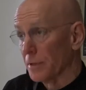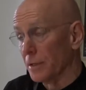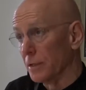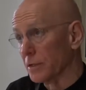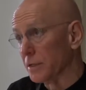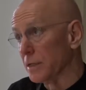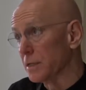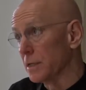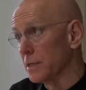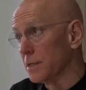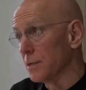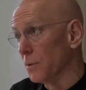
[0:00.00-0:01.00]
to their
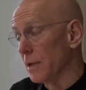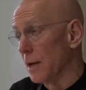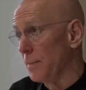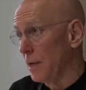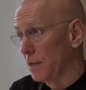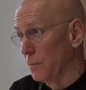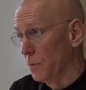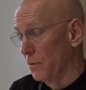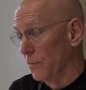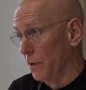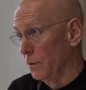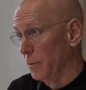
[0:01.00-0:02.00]
existence and will that make them more
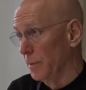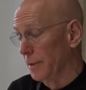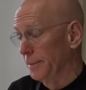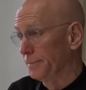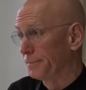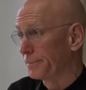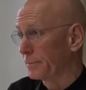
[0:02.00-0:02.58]
vulnerable,